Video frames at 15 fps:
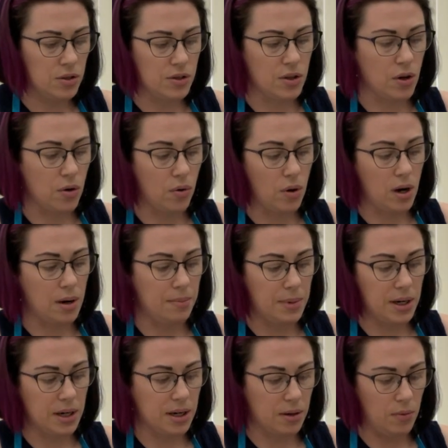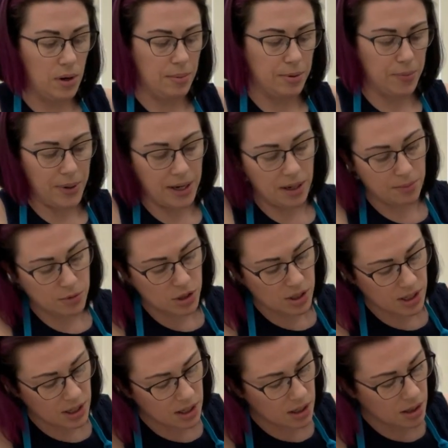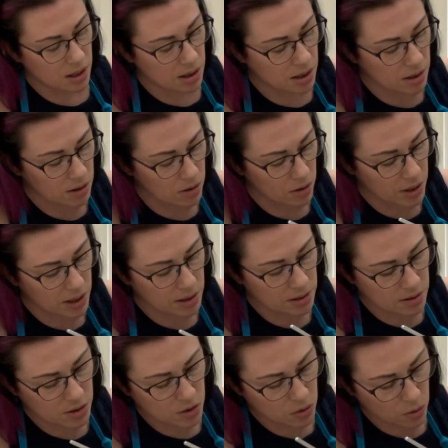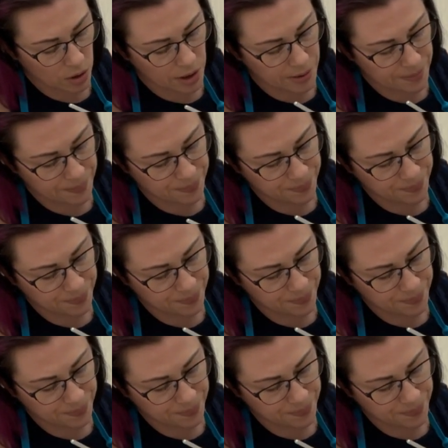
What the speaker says: So I'm not gonna wobble mine. I'm just gonna go ahead and score it.